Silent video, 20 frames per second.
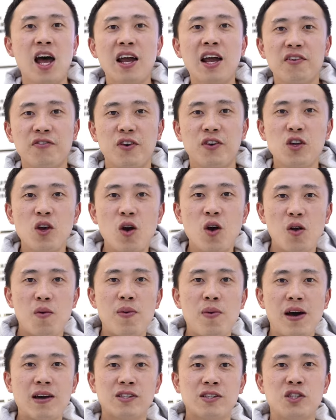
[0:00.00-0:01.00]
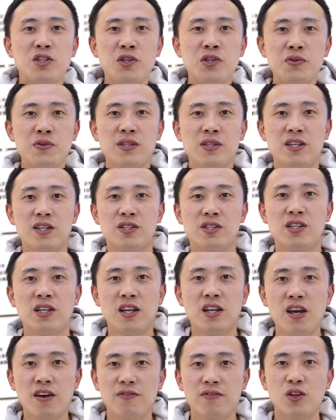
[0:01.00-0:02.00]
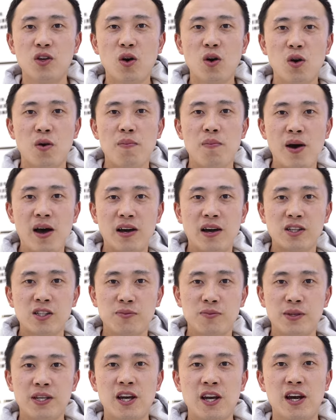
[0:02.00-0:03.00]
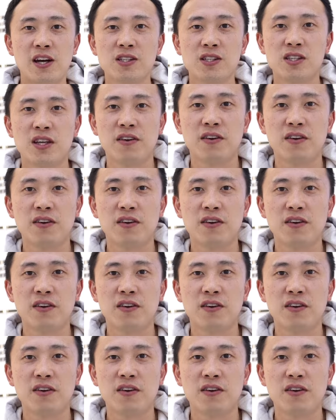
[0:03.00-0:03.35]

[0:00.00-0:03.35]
lot of YoloBox users love YoloBox because